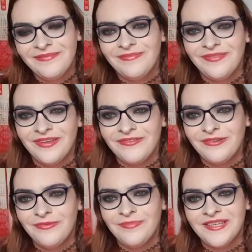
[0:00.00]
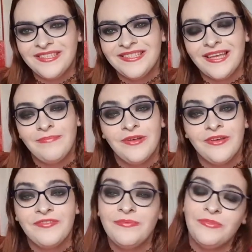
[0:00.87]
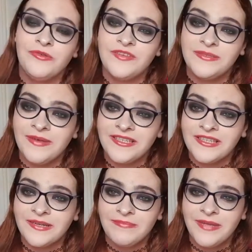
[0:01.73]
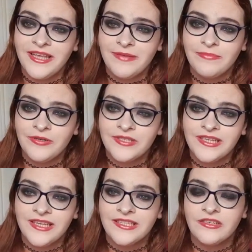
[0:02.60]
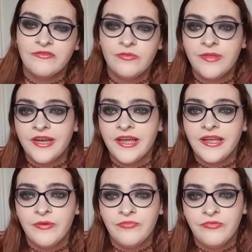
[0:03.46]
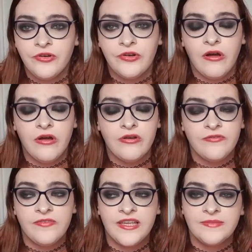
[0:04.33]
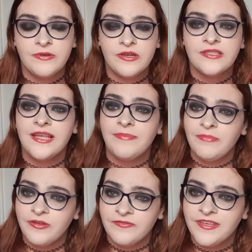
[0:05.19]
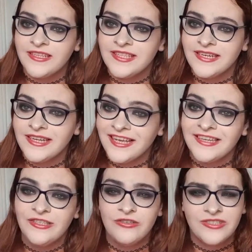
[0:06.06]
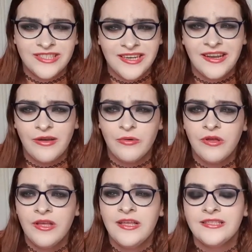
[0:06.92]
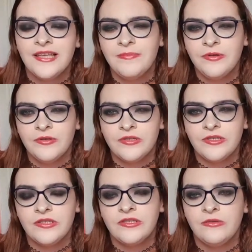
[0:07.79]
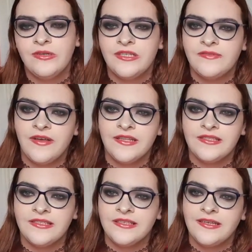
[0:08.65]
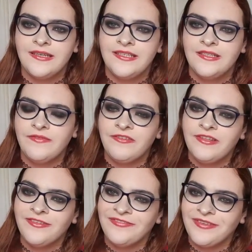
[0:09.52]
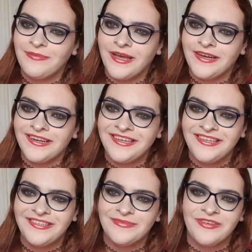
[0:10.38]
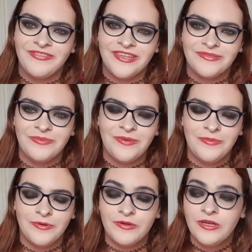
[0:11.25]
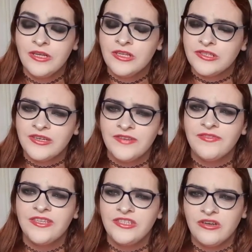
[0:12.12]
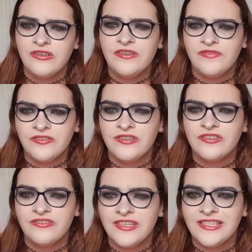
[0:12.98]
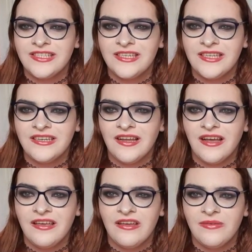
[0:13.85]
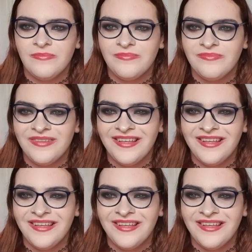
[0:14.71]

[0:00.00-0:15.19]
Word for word: The group is Tab Murphy Movies Magic and Mayhem Posting. It's a group that I help run on Facebook. Tab Murphy is in it and he does send out signed posters to his fans and he's a very lovely man and he does make friends with people. So definitely join if you're interested. I um